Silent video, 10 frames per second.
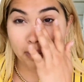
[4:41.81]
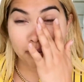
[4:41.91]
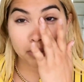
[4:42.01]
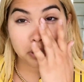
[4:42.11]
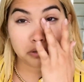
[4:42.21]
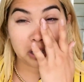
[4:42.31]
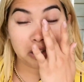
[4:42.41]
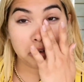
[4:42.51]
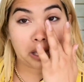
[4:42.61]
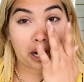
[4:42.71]
People don't
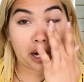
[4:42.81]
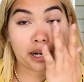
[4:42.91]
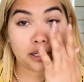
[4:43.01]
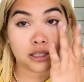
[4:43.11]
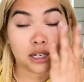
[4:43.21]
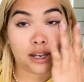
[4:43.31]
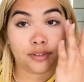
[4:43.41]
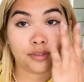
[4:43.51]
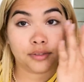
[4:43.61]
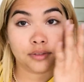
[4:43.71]
tell you that kind of
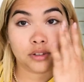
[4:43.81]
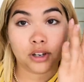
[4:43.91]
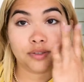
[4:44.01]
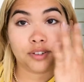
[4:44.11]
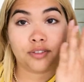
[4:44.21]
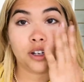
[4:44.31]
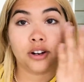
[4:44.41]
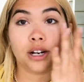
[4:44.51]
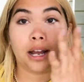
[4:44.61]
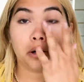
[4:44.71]
stuff. You have to
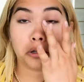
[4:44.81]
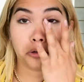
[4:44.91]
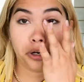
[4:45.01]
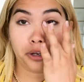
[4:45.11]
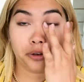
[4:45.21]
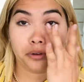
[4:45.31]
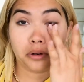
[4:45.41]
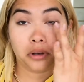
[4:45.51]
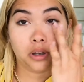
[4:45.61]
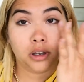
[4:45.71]
figure it out on your own,
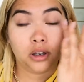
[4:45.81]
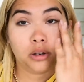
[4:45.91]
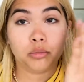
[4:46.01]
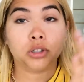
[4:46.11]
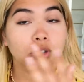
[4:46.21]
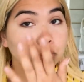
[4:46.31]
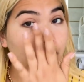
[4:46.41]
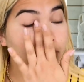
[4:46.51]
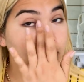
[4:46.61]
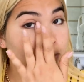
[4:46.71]
which is
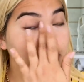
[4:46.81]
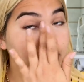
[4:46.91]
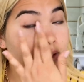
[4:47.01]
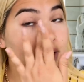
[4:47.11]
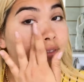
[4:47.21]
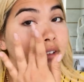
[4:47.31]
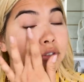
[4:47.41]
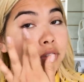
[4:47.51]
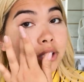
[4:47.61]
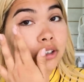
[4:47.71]
why this stuff
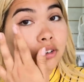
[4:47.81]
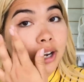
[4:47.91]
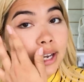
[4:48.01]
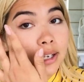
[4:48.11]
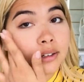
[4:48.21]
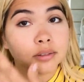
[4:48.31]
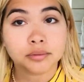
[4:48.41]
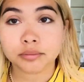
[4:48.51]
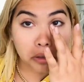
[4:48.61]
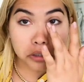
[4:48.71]
is really great.
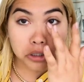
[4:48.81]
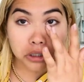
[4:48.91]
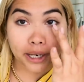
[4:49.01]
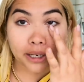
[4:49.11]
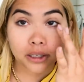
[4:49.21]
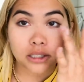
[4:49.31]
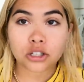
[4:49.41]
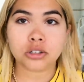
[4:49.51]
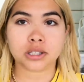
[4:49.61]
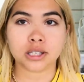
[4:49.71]
This is like,
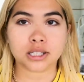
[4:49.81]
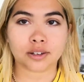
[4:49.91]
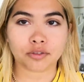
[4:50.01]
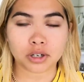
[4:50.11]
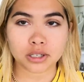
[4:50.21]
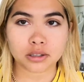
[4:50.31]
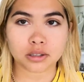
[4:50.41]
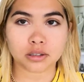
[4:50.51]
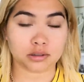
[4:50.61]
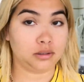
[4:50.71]
do you see the
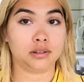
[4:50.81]
difference?